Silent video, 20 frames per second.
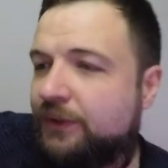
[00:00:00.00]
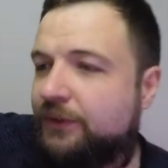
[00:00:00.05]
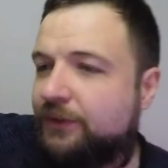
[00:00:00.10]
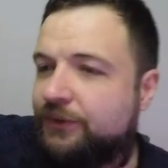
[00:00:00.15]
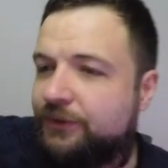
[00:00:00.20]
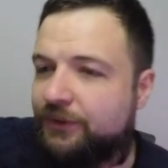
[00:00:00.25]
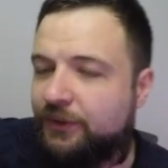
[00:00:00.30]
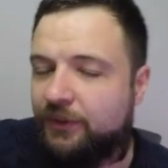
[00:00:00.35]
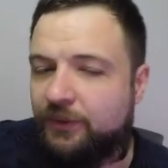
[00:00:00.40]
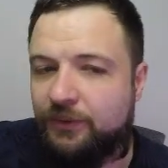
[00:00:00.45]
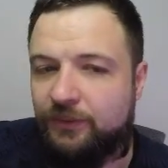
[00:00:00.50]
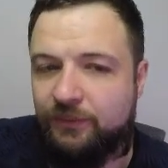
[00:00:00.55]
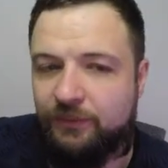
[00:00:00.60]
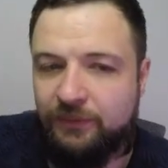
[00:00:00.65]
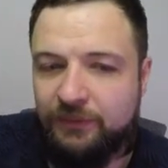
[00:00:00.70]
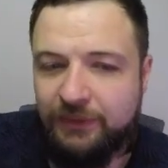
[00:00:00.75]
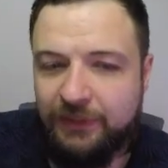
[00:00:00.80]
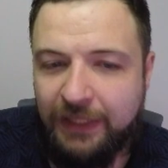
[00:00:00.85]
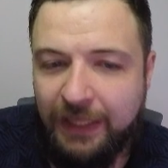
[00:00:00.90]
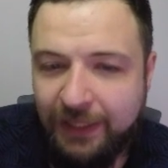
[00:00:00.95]
So
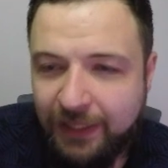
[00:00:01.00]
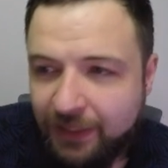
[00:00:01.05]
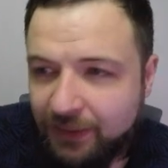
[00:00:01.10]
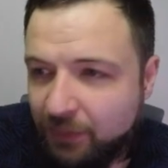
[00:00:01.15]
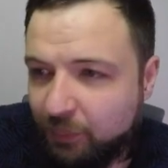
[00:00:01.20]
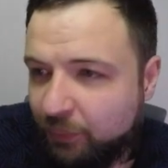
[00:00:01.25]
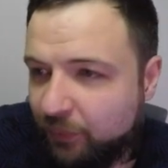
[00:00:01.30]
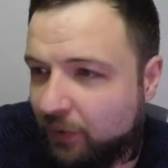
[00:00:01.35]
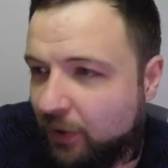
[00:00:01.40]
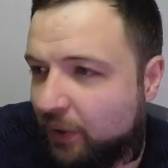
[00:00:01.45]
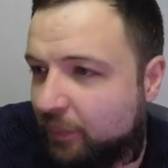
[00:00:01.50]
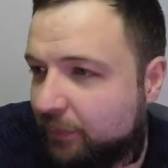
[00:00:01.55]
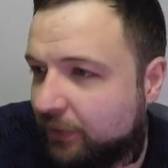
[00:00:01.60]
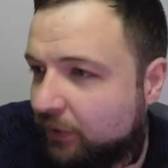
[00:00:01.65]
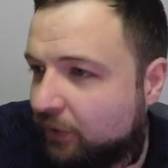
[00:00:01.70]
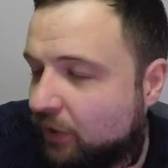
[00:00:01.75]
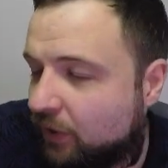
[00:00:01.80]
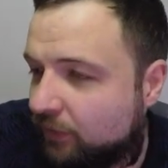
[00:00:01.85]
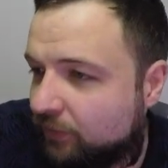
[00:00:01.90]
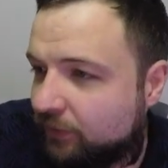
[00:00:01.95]
that kind of brought me
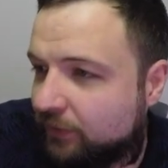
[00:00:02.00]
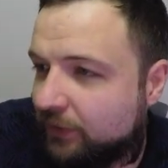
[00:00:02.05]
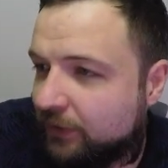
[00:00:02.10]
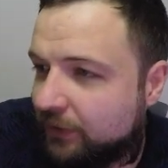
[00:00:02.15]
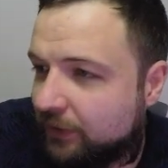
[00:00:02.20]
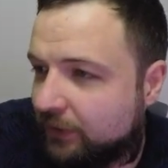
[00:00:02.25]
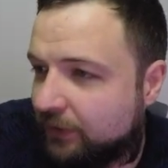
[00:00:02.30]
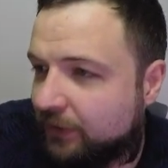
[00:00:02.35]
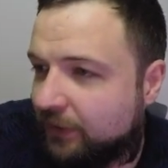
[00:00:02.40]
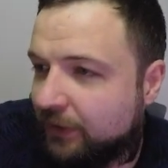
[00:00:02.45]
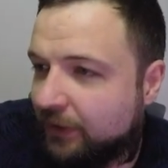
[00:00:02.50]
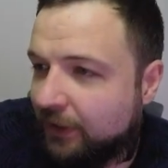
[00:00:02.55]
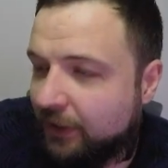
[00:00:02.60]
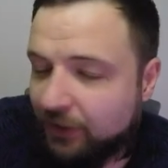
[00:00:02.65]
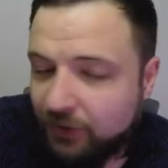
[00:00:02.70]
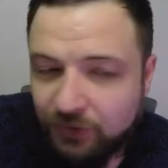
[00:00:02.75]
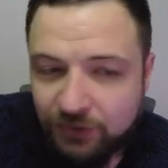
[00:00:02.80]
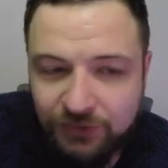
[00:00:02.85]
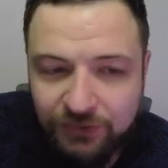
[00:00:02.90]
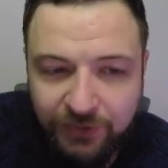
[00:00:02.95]
over a
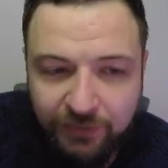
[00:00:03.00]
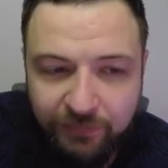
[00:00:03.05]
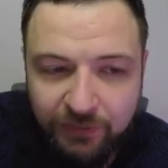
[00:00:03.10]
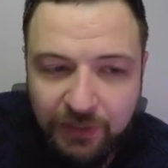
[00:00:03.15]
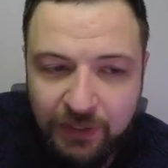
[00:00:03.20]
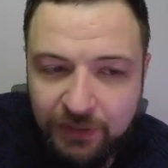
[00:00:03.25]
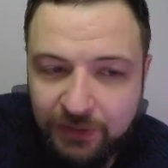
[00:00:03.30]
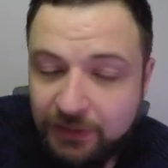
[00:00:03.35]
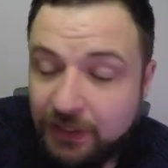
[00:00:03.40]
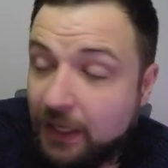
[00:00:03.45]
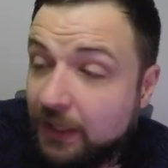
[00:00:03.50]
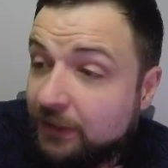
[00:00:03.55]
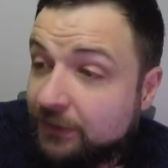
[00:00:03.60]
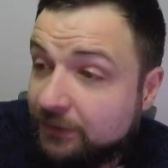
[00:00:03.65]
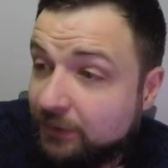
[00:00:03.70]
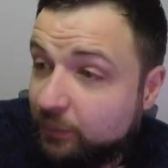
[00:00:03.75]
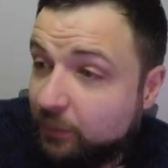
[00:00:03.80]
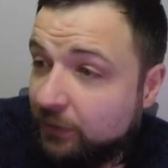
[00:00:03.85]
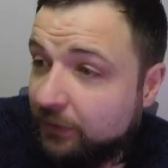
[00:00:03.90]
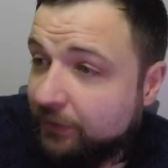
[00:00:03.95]
good
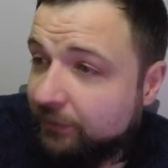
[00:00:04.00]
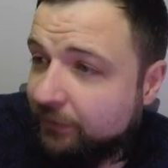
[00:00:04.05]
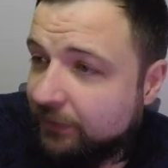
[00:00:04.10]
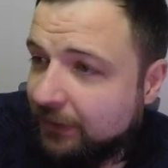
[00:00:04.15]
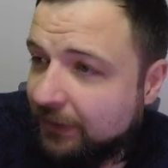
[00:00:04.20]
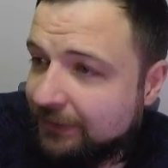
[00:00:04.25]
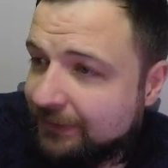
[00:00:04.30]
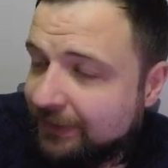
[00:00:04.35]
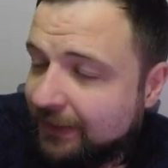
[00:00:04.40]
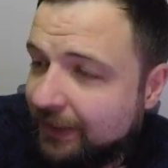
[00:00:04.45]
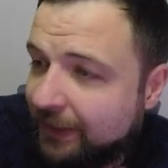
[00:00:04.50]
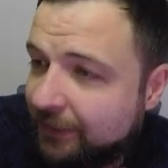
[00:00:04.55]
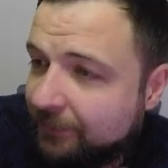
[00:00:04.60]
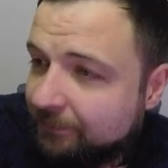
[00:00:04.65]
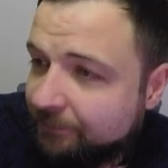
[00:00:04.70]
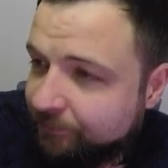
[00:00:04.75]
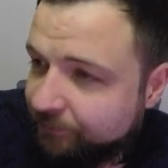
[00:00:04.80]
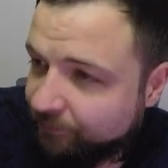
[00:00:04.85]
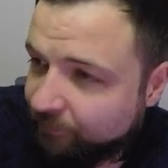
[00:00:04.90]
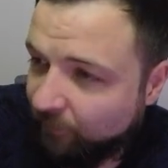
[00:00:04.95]
$700, I believe, at that time.